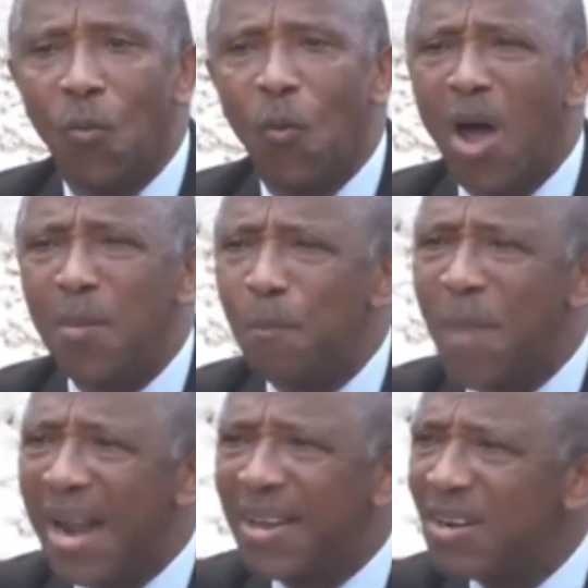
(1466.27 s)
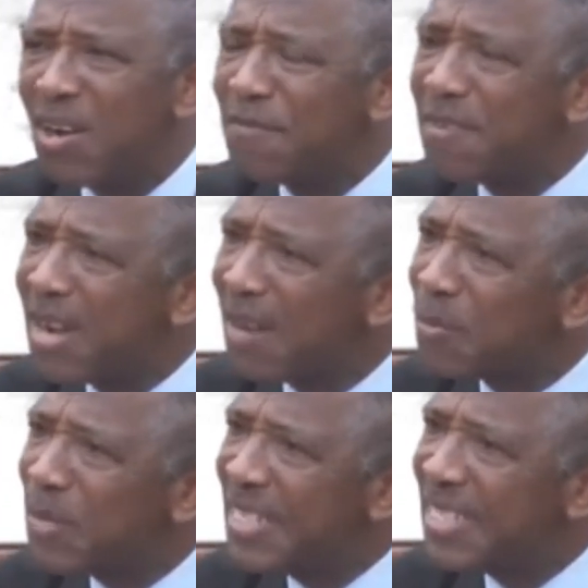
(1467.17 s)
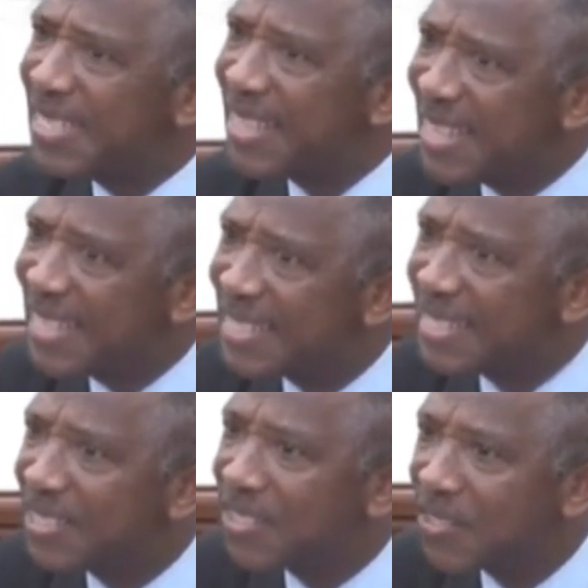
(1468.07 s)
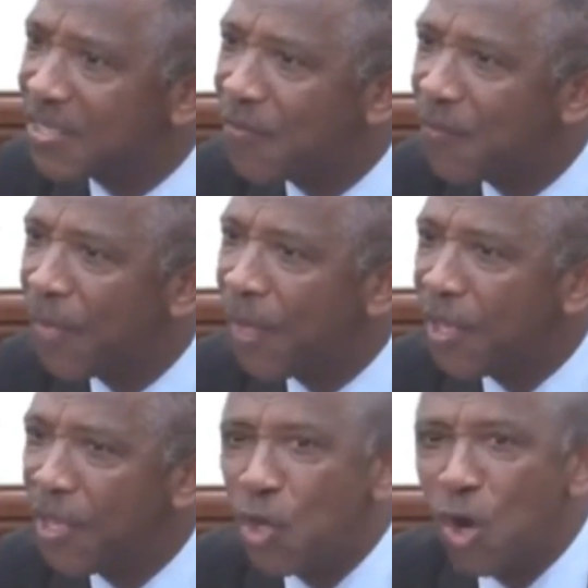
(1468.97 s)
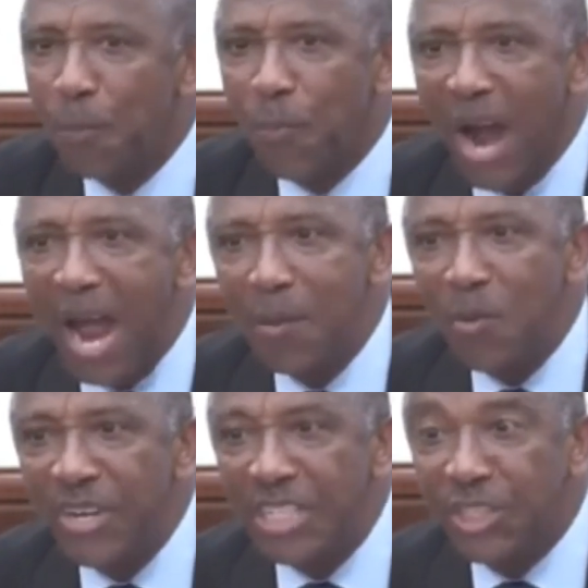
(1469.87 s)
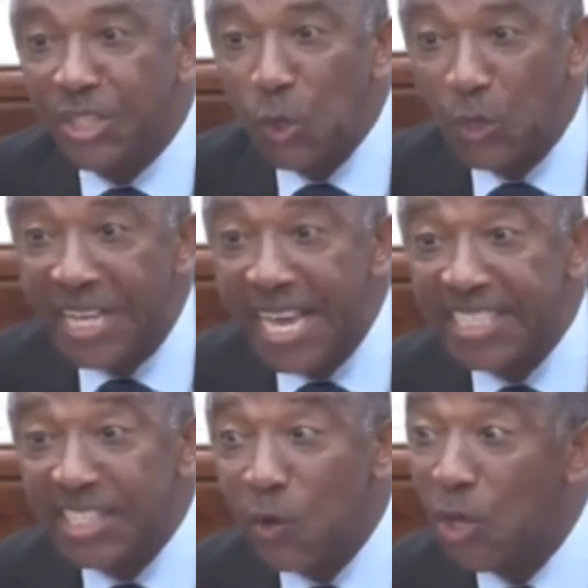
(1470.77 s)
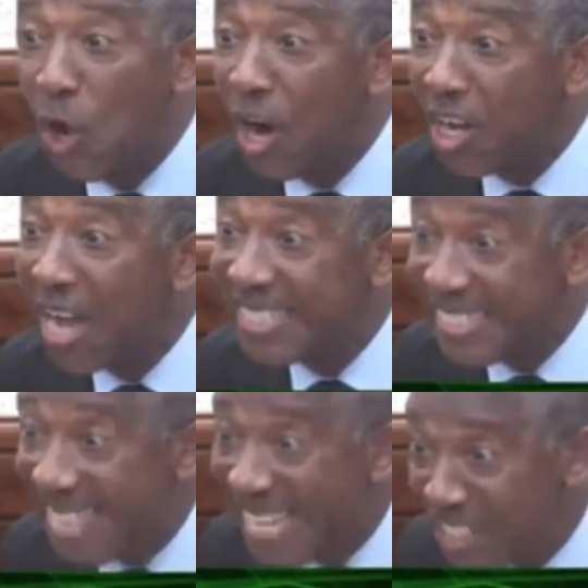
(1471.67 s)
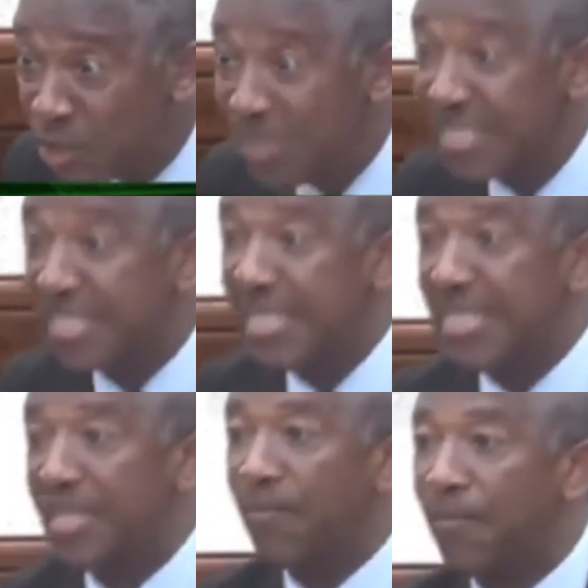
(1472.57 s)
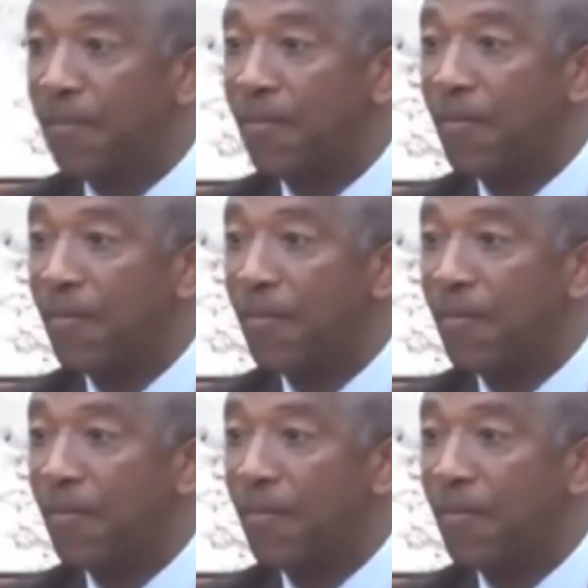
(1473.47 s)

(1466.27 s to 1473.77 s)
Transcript: What manner of government is this? Your primary duty is to your constituency,